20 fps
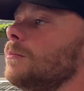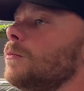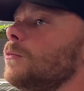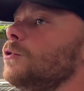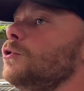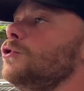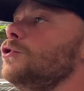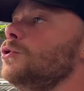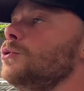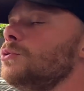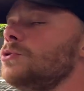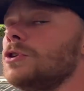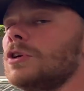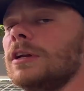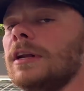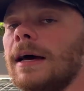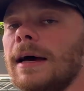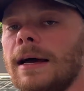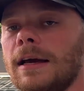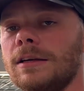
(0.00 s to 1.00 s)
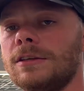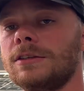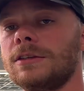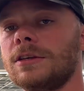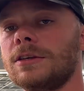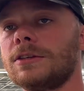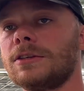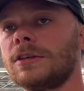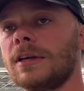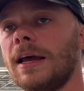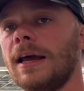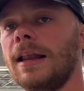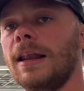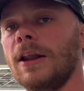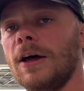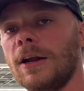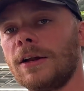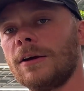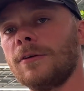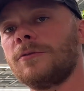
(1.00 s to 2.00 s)
utilizes a
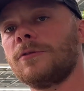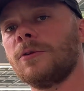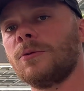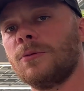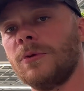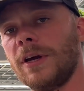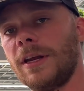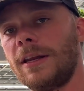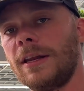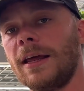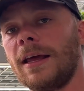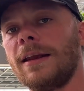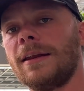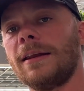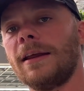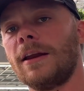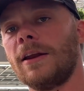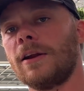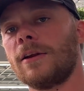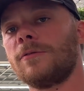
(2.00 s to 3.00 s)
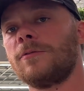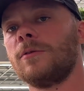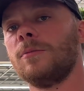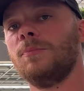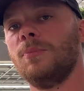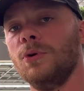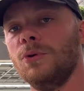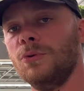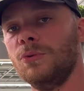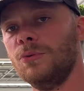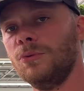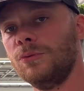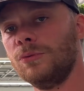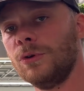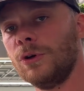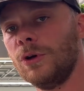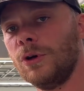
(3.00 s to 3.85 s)
lot of the red and a lot of the blue.